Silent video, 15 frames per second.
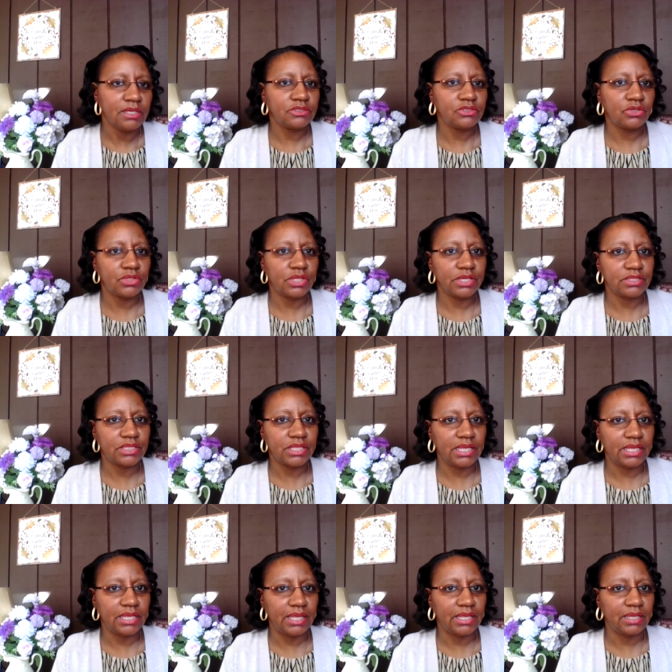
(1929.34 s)
So they're
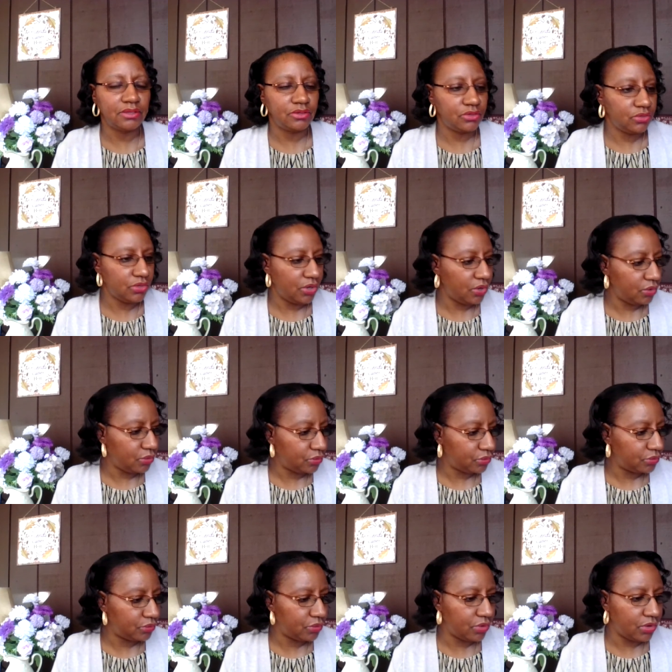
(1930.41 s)
thinking, you know,
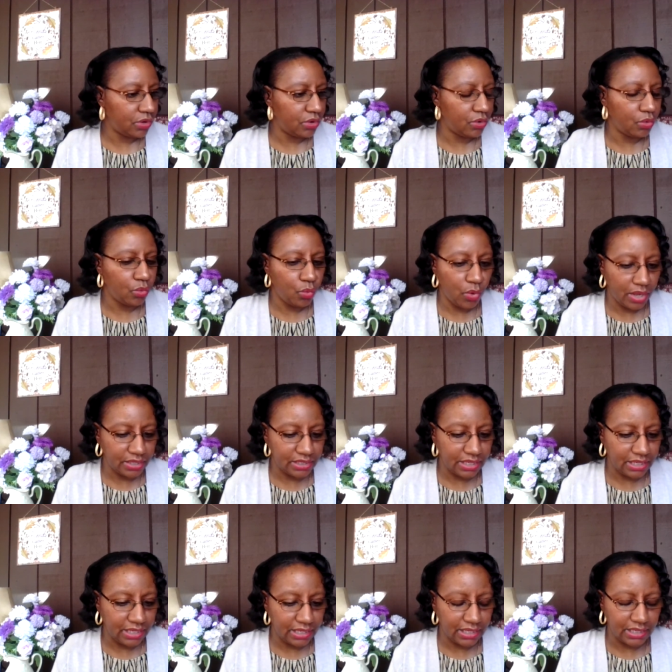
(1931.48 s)
what
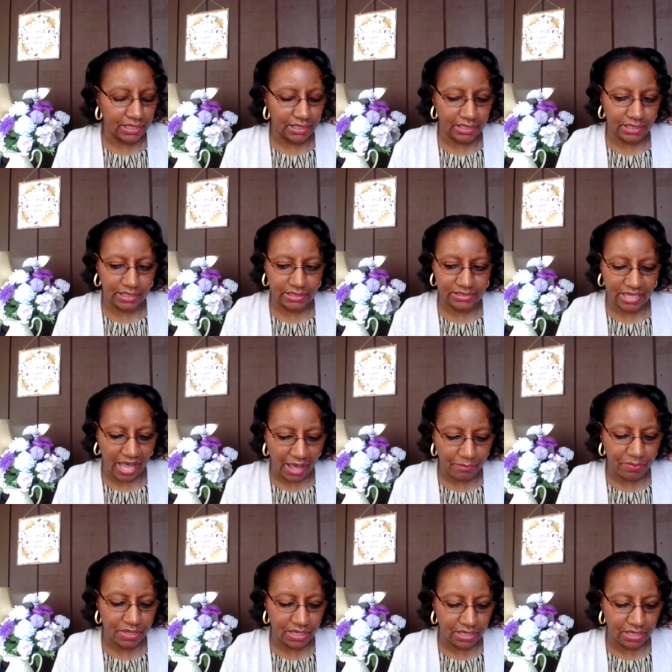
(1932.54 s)
is
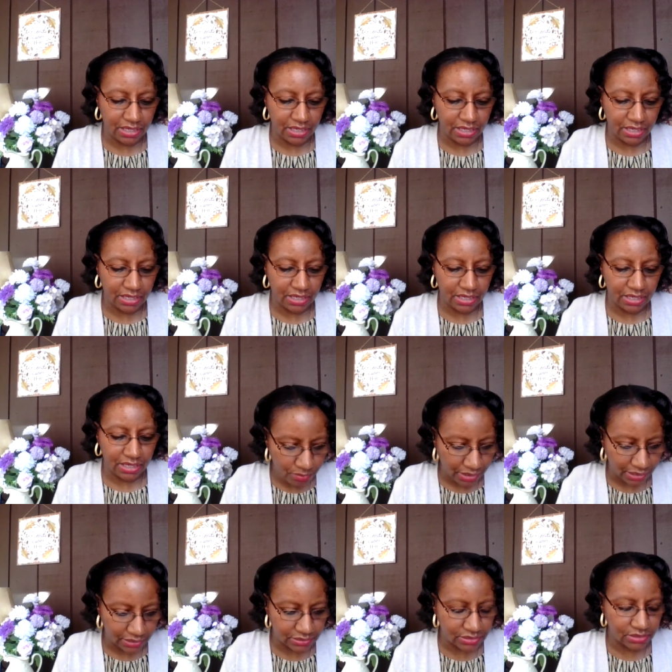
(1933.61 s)
happening in the
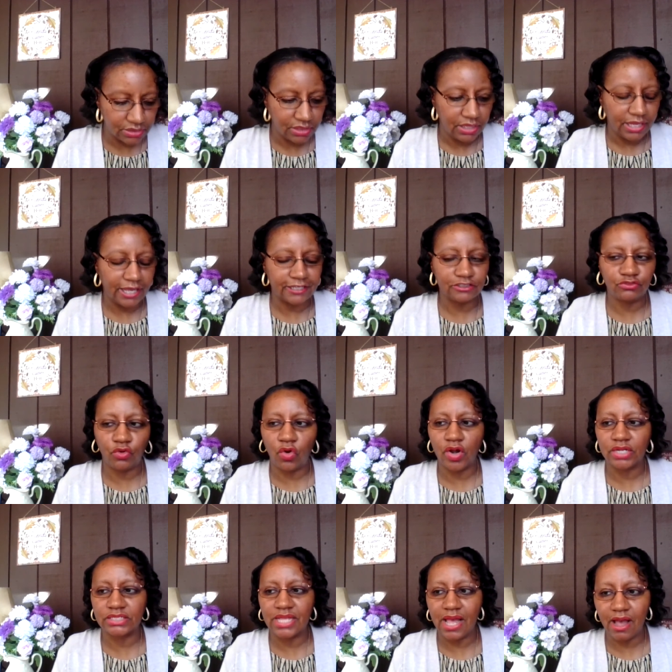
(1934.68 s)
moment as
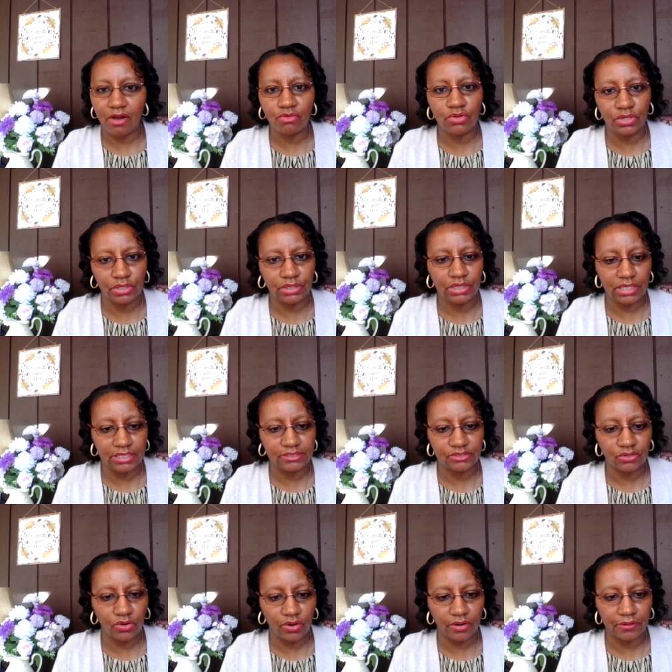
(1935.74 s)
far as how good
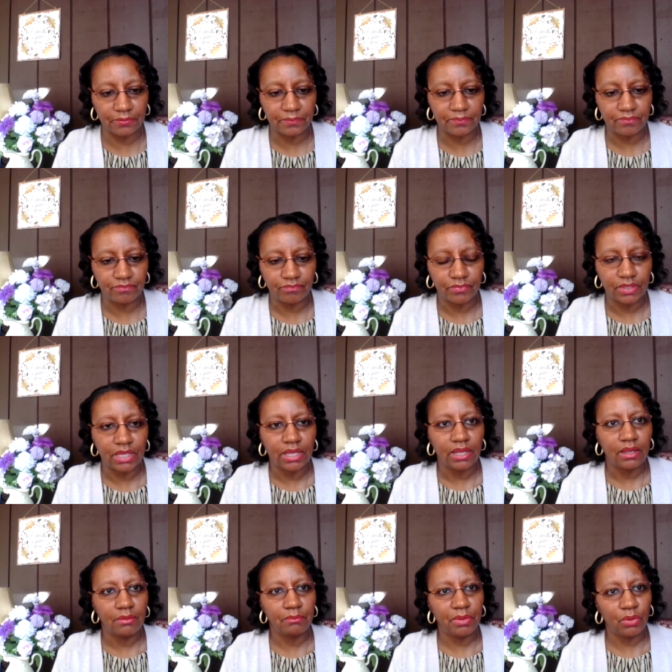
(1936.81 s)
things are.
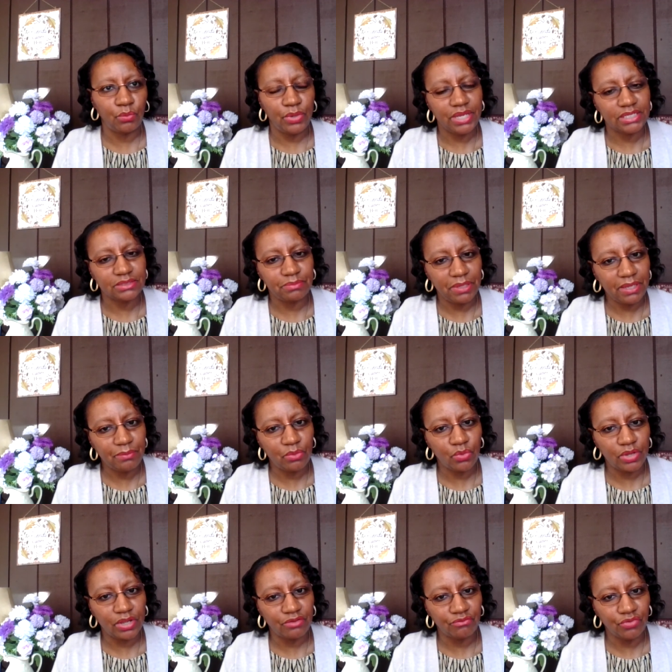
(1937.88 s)
But we as people
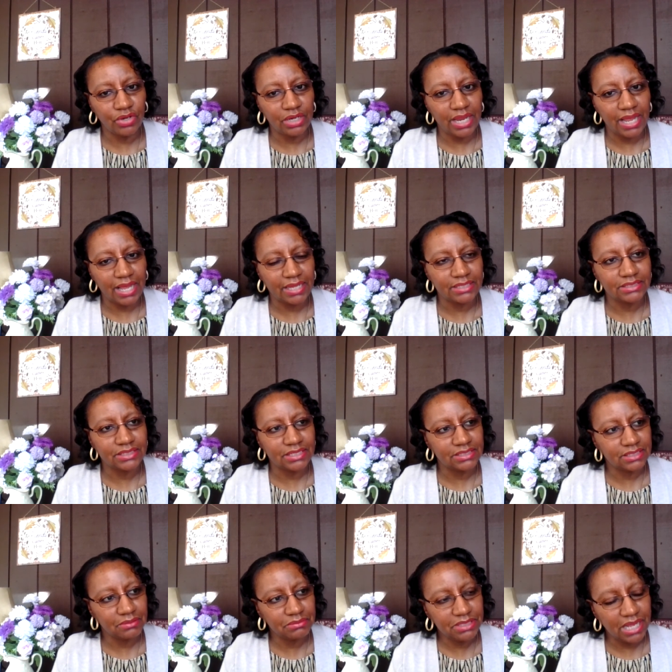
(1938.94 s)
can realize that
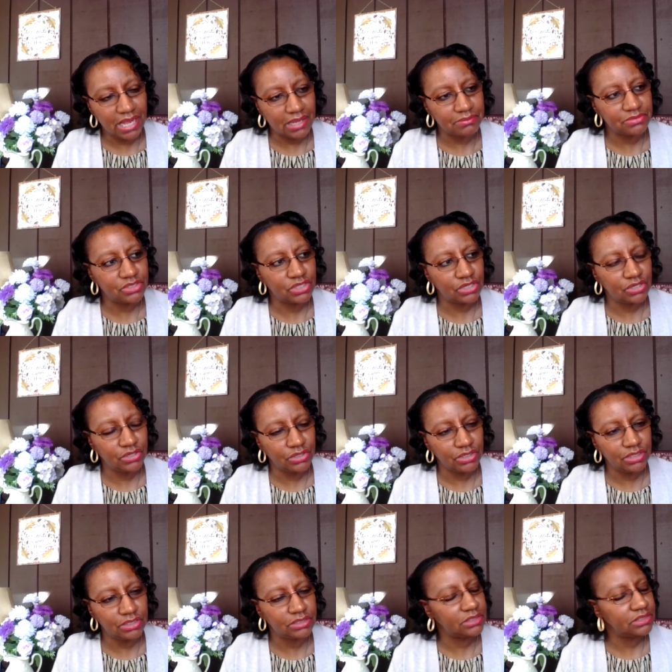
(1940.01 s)
sometimes the
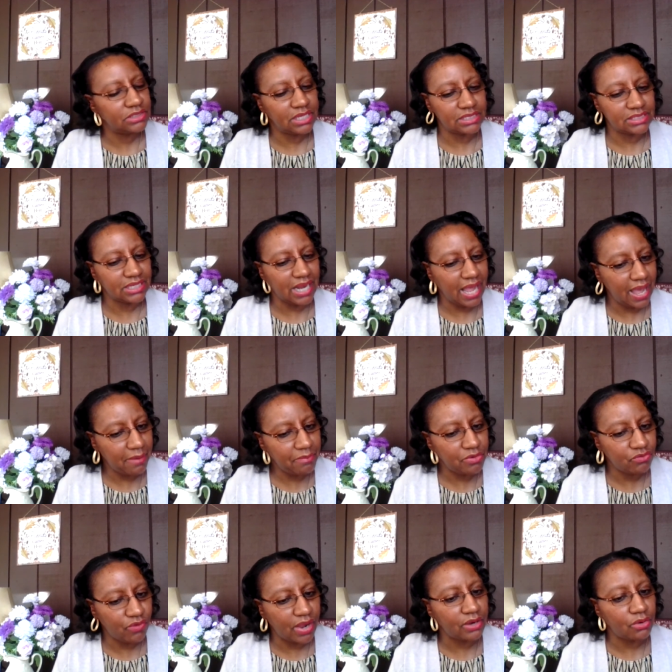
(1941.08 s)
good doesn't
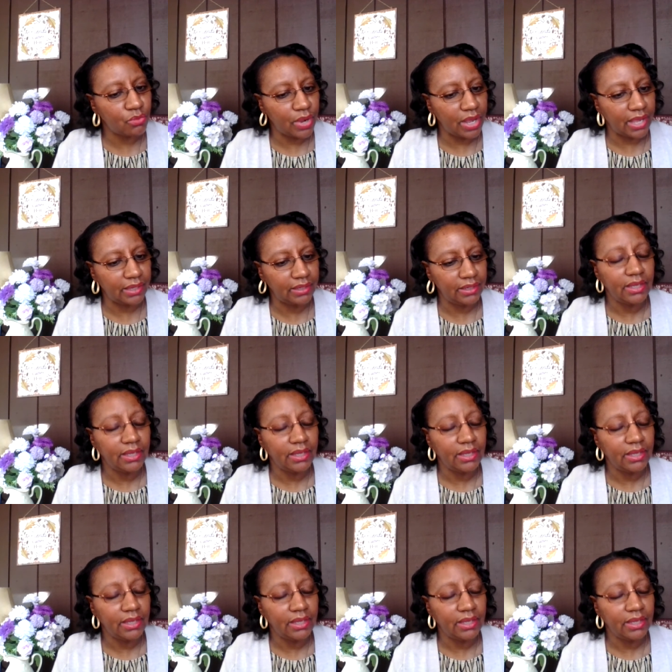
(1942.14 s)
happen right away.